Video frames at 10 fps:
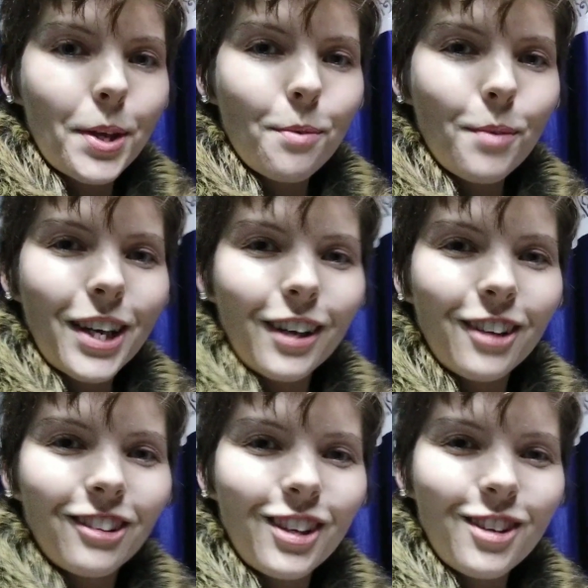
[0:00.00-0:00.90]
We are
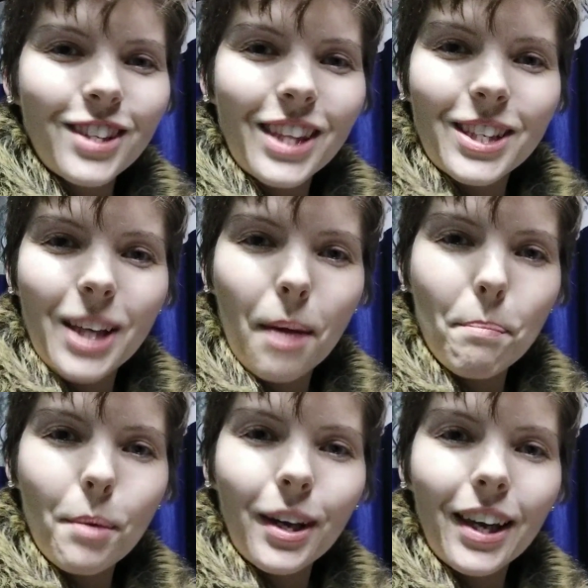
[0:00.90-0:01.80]
going to use the same
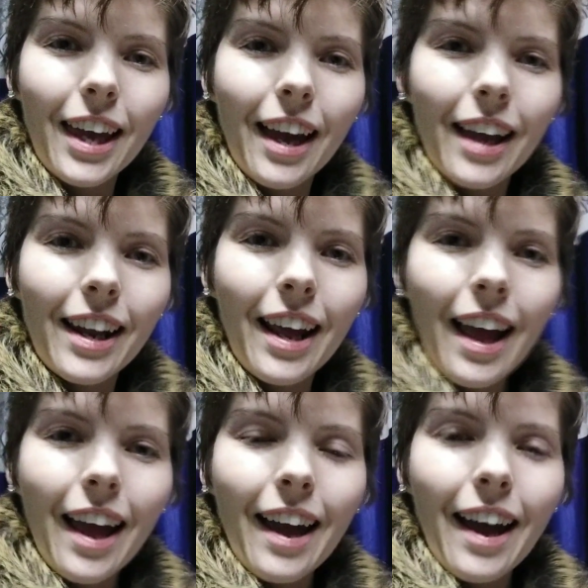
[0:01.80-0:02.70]
book again
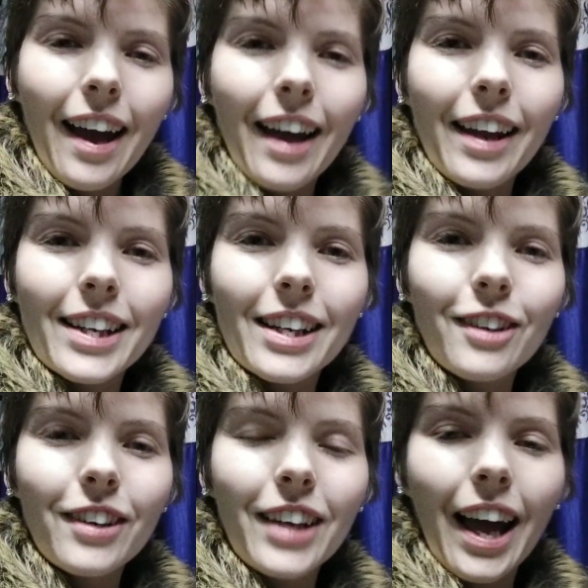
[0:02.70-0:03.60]
and
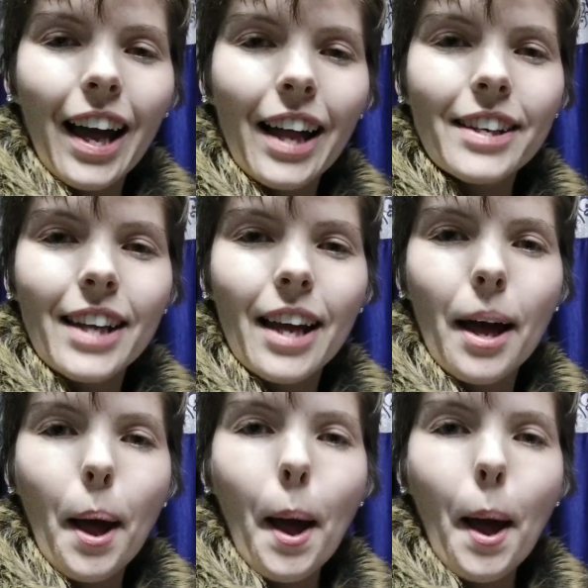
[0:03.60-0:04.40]
look at a